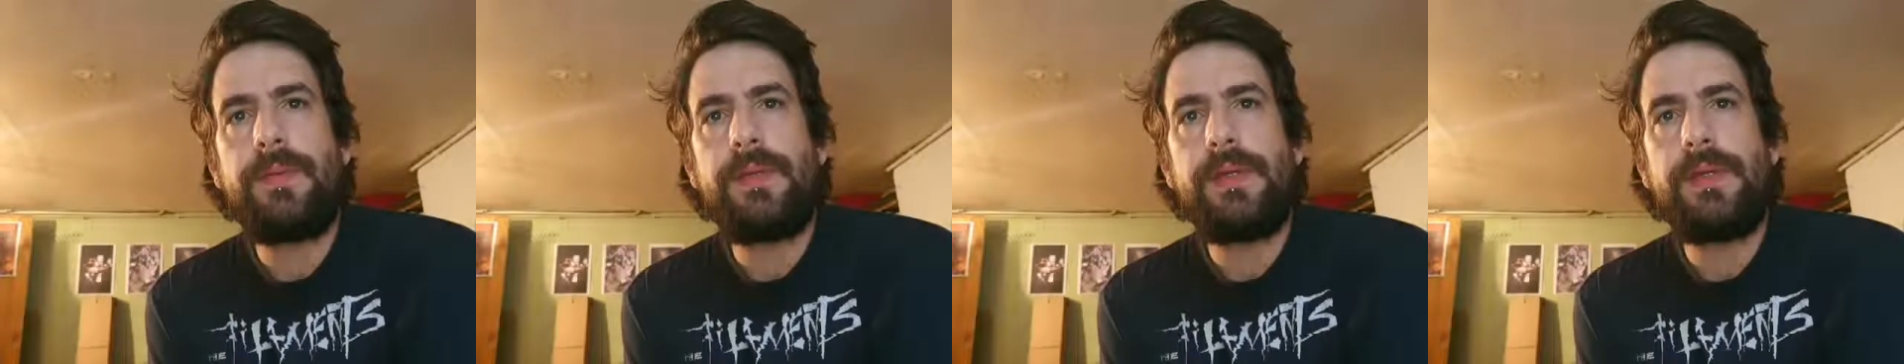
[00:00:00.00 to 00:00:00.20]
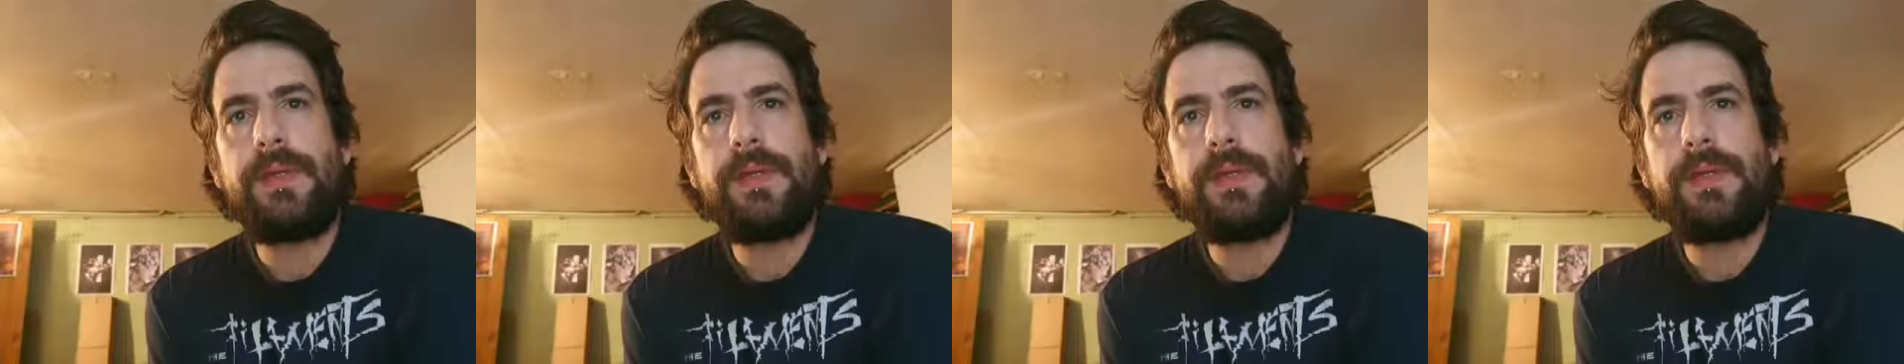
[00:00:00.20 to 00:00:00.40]

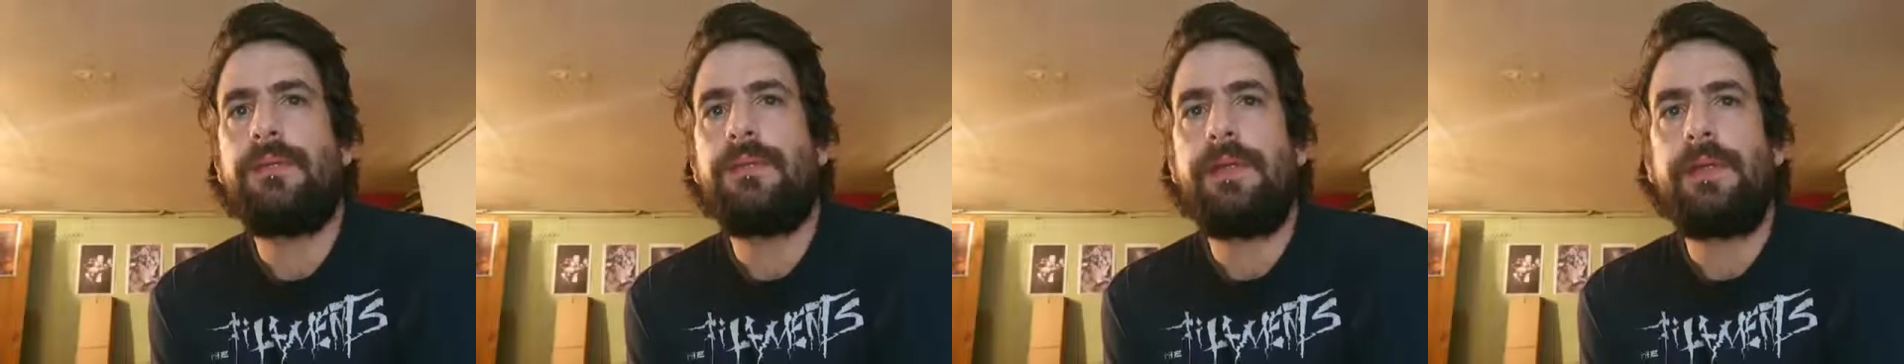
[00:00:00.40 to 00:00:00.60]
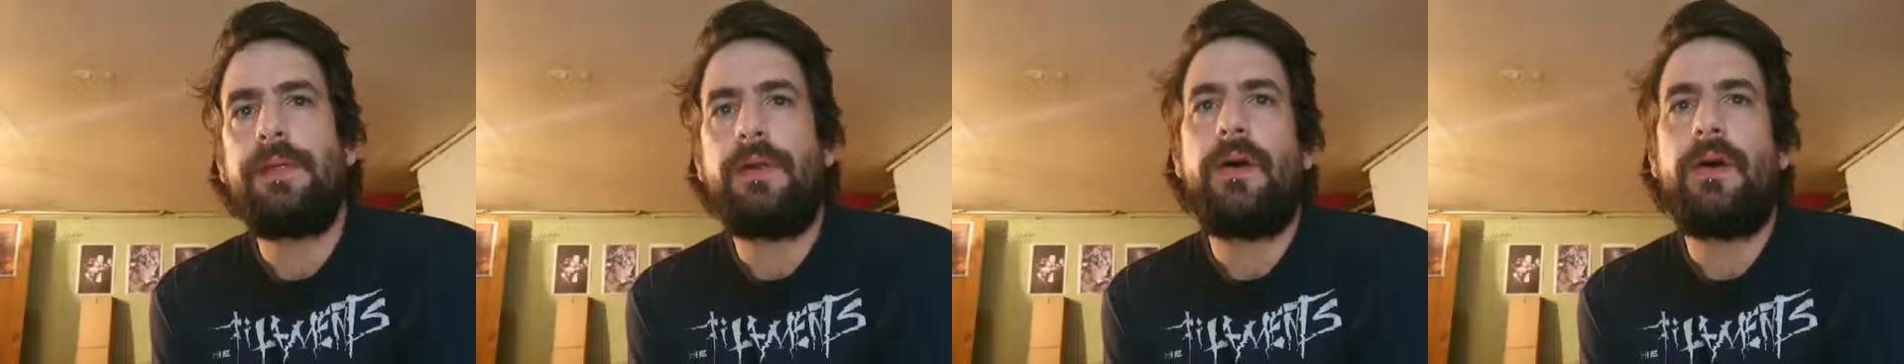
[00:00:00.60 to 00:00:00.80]
because it's
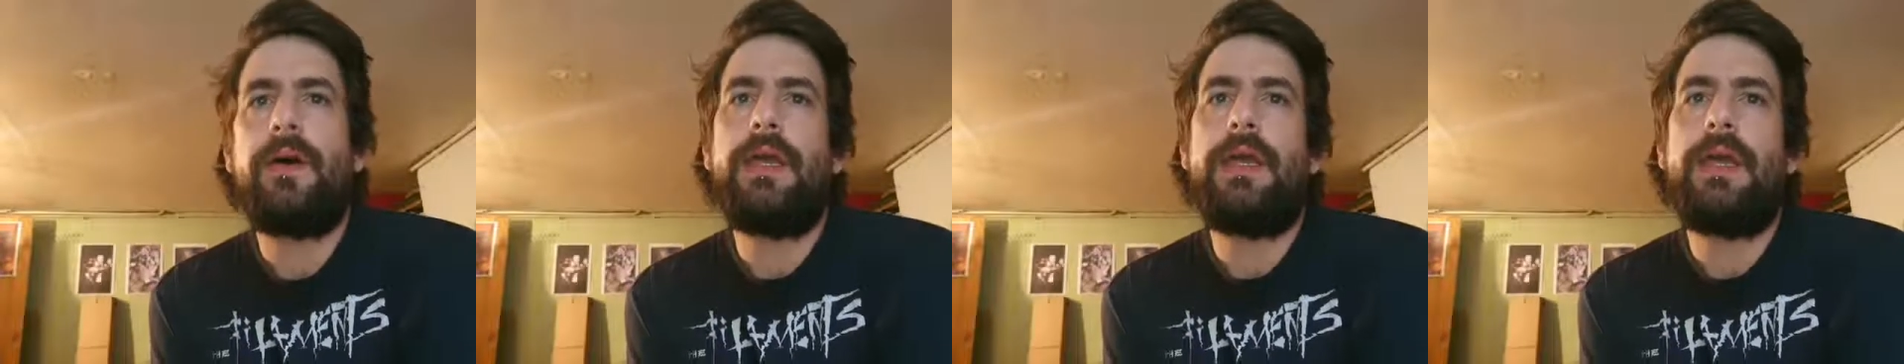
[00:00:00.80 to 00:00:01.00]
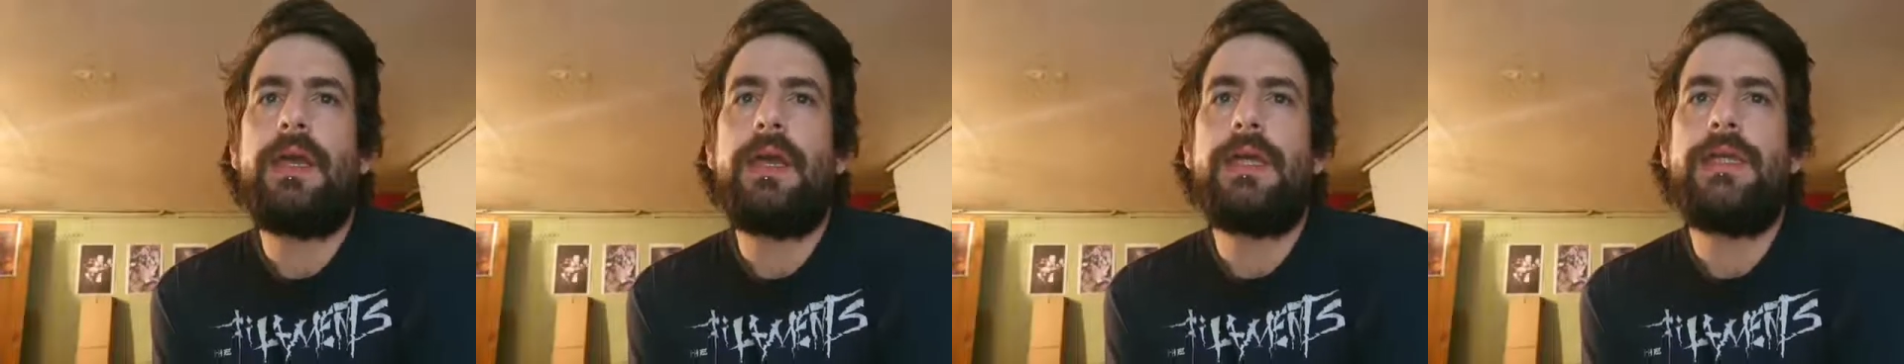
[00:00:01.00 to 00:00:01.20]
something that
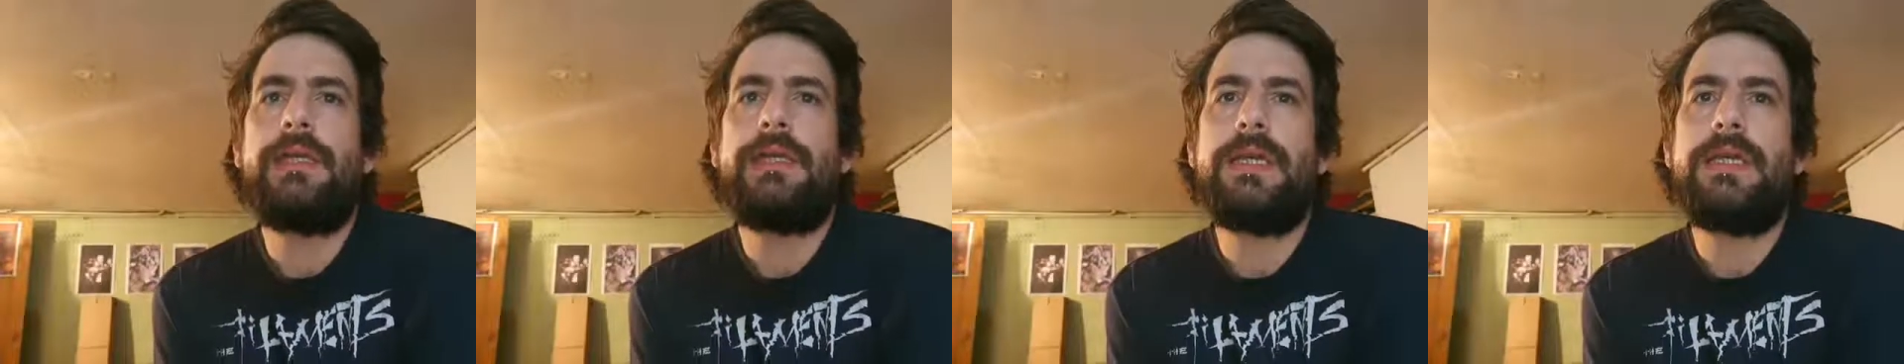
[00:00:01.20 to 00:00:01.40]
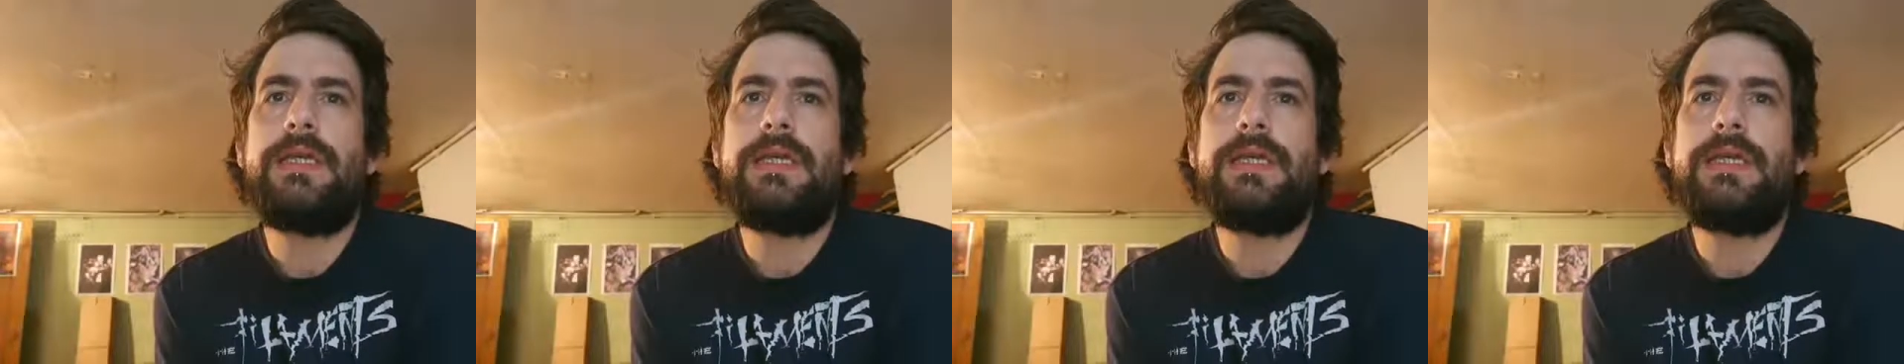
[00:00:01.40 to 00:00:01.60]
I
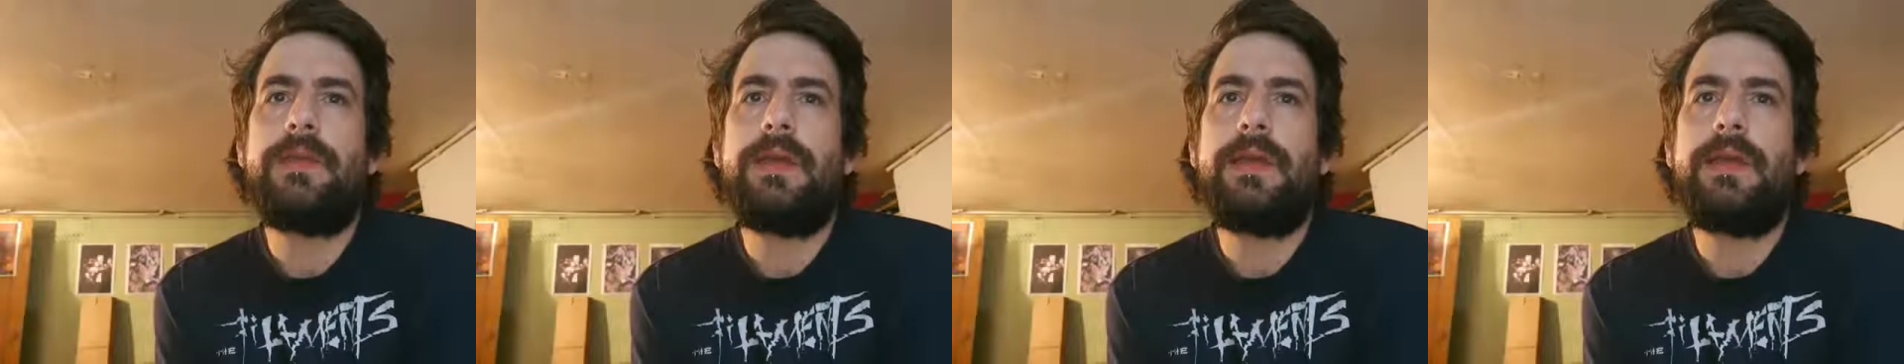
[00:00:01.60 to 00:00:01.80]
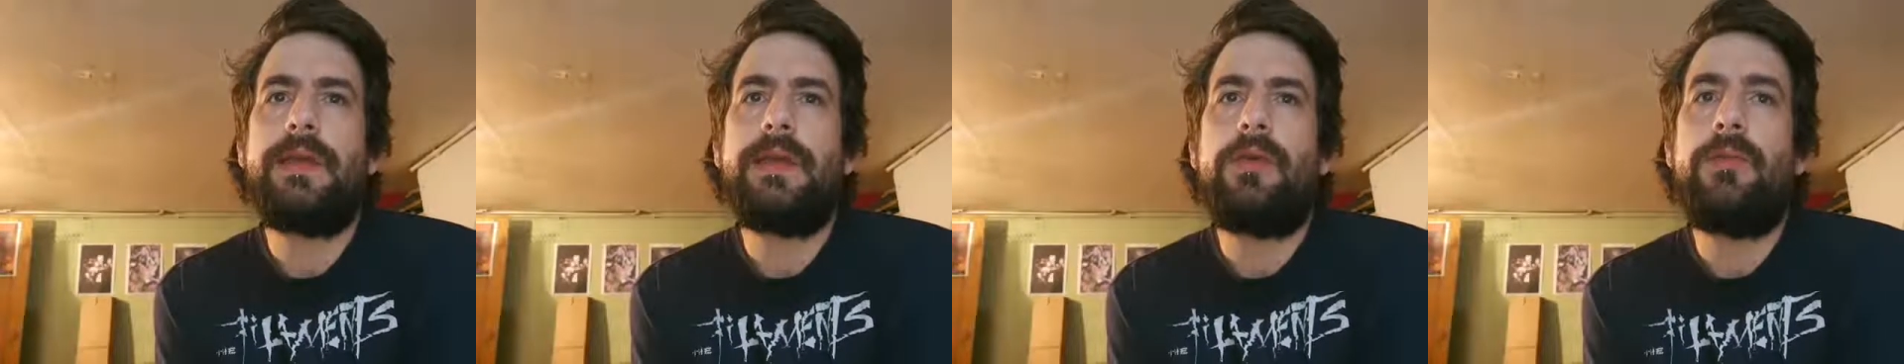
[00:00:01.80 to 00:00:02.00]
intend to
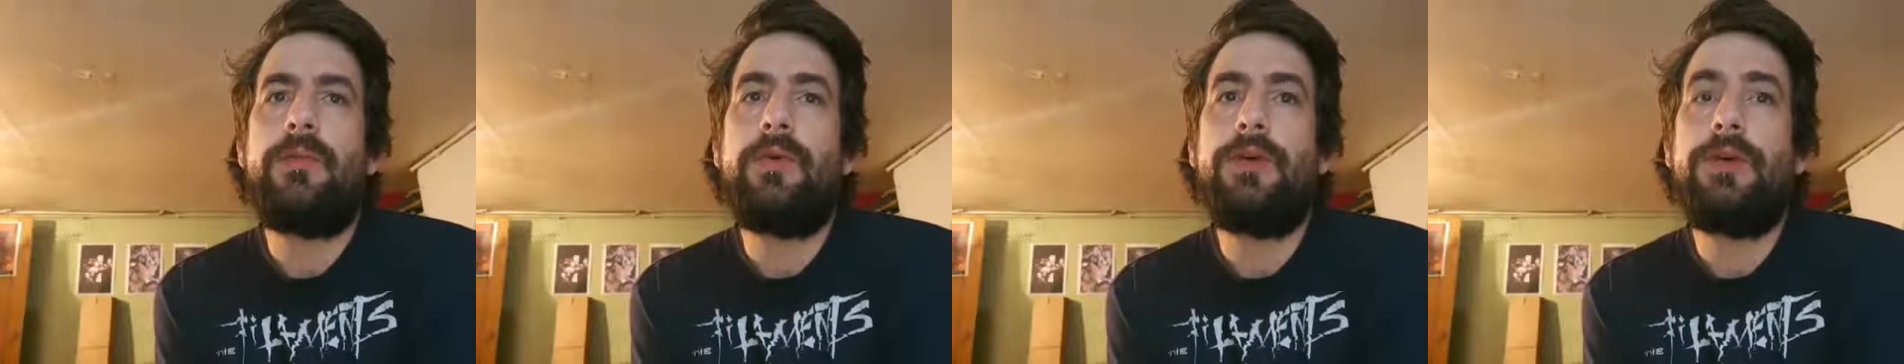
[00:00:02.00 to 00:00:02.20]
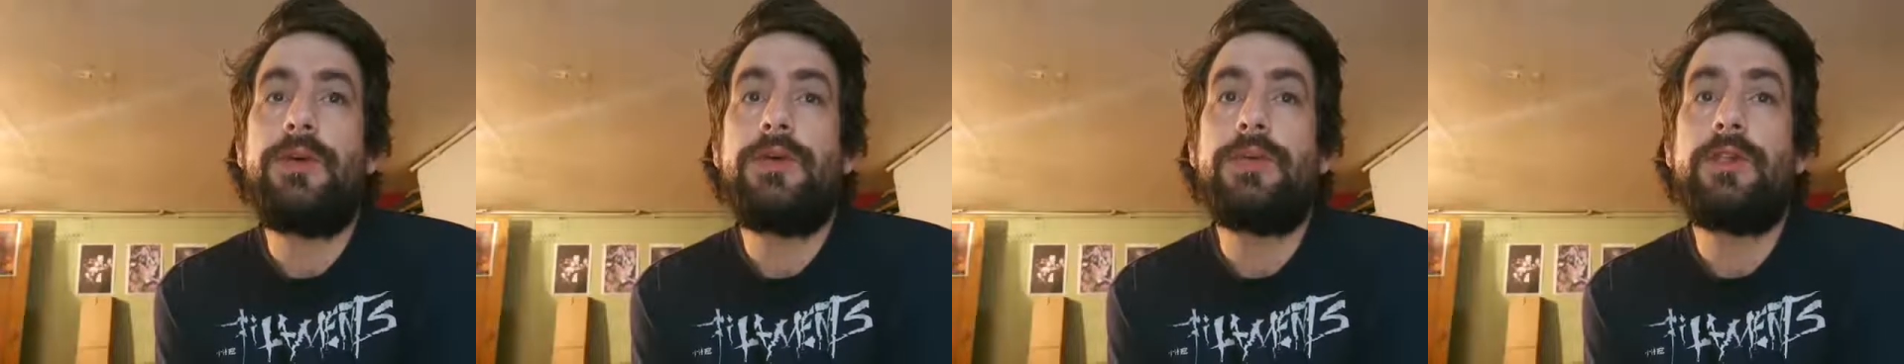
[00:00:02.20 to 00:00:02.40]
make a lot
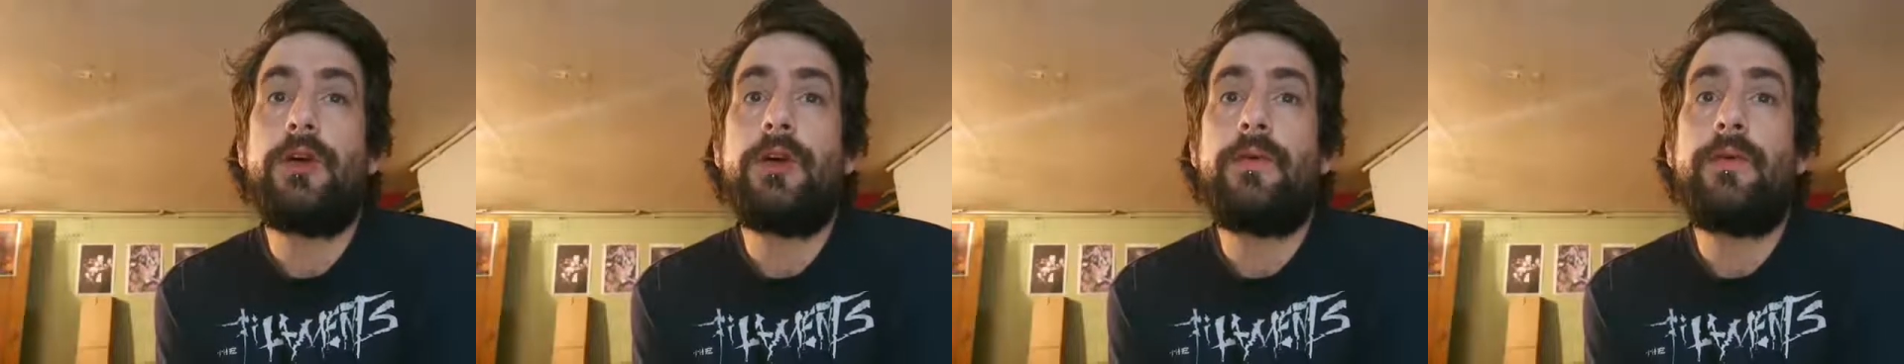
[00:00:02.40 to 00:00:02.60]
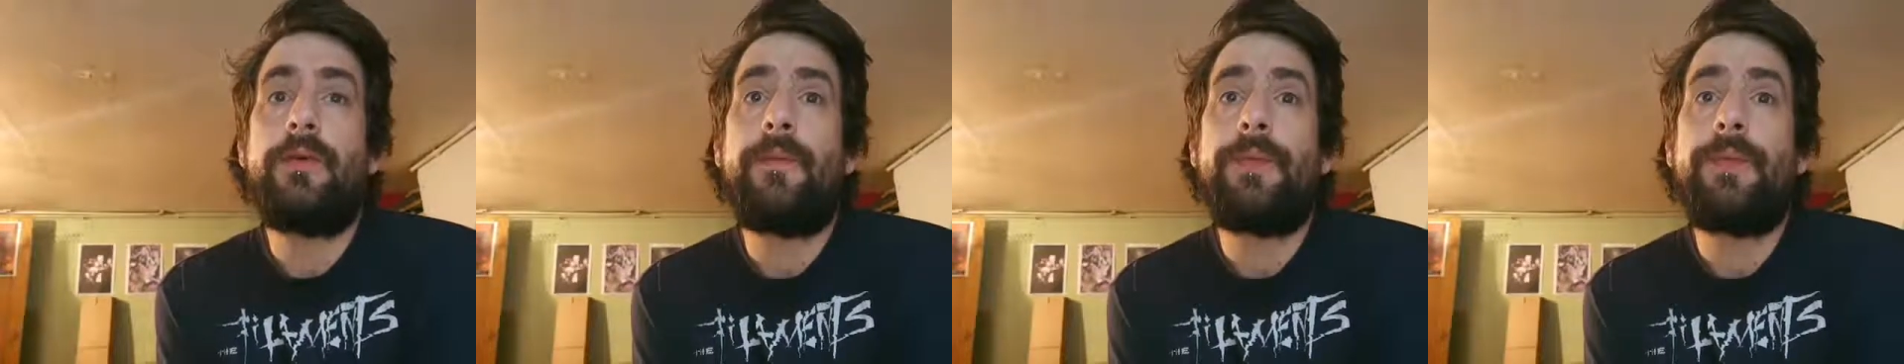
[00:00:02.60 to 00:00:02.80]
more use
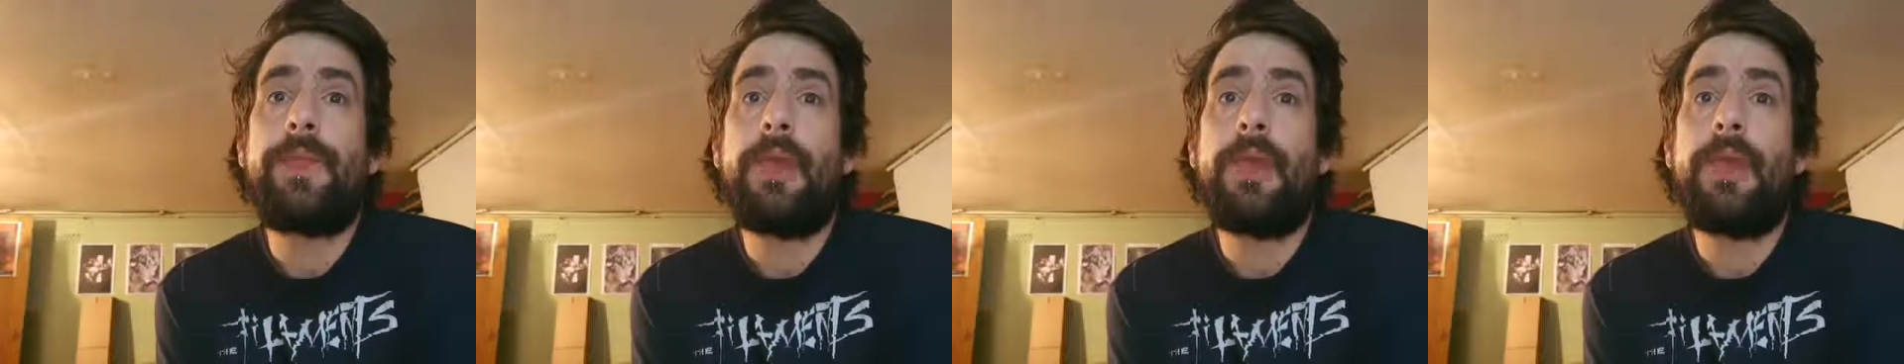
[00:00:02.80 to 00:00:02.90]
of.